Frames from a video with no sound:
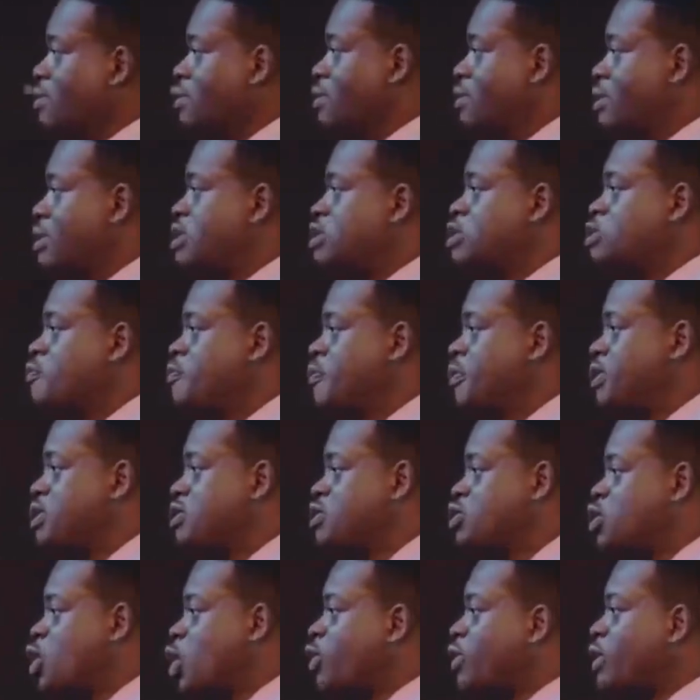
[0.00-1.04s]
He
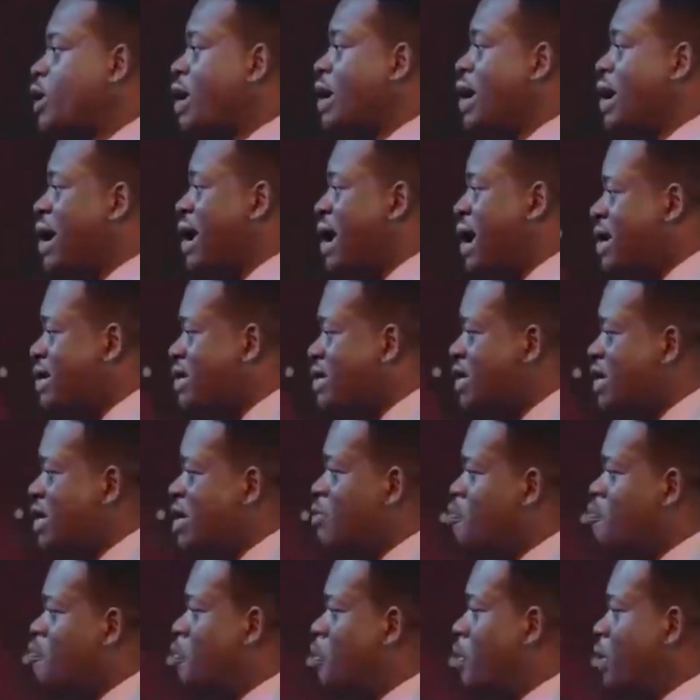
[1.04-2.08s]
speaks on the earthly
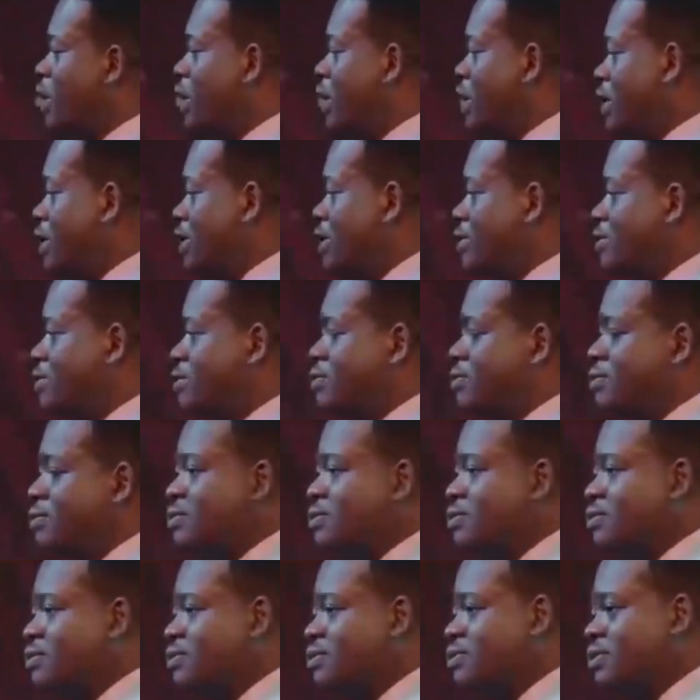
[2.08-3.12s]
plane.
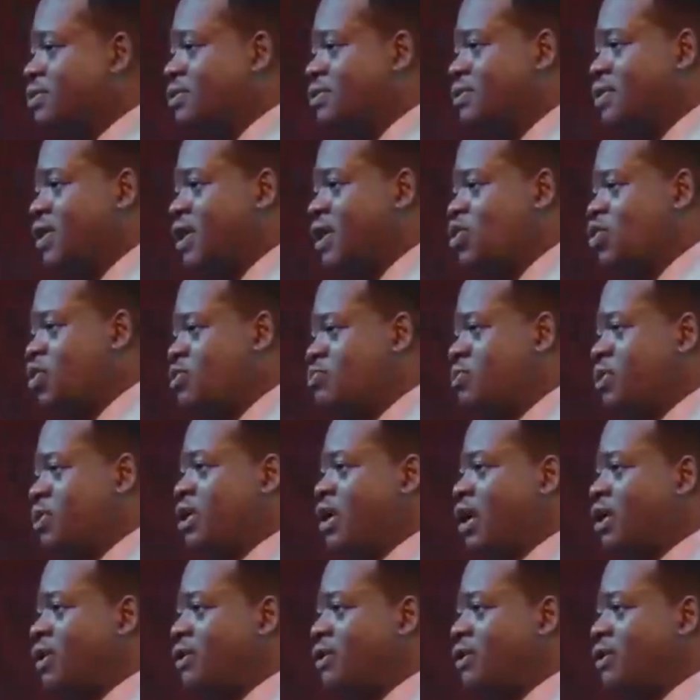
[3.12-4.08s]
Are you with me now?